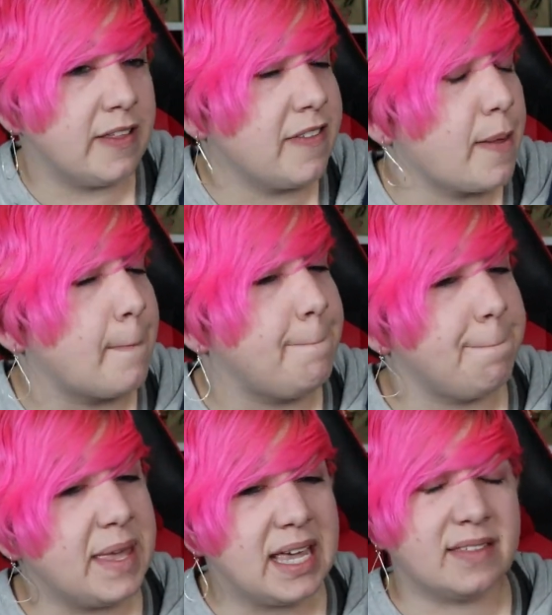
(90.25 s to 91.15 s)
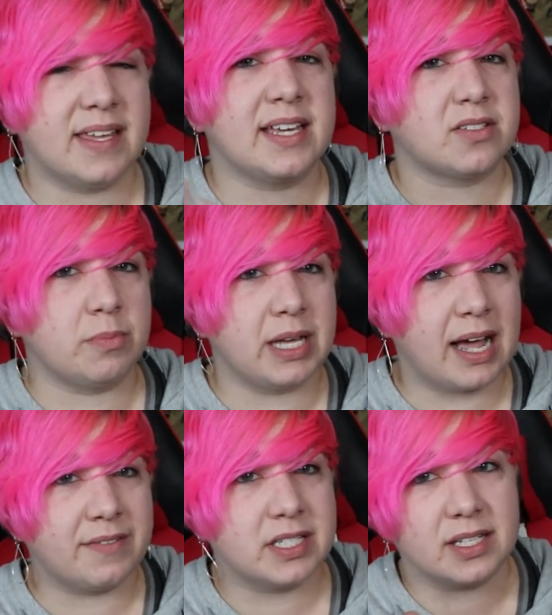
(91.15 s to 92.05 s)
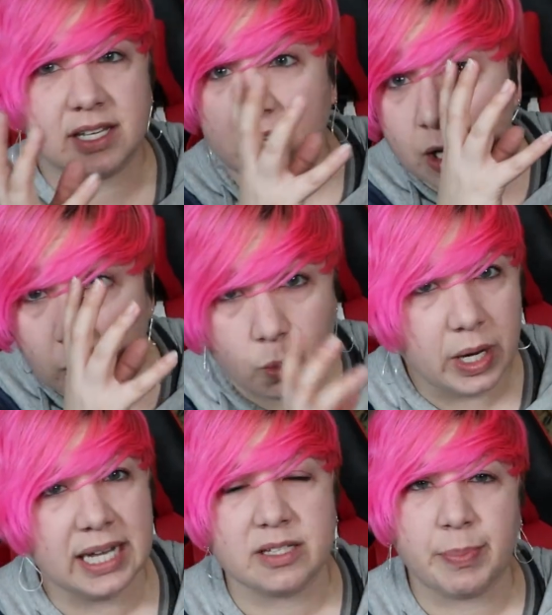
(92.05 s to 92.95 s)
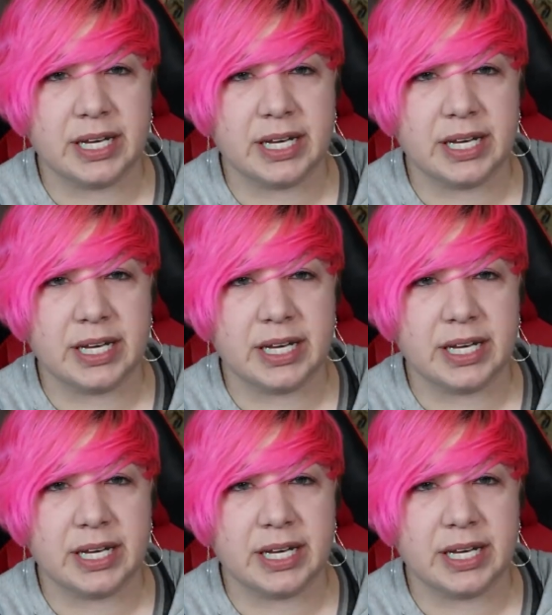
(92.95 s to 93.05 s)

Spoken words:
And the big thing, so I mean, obviously, we got the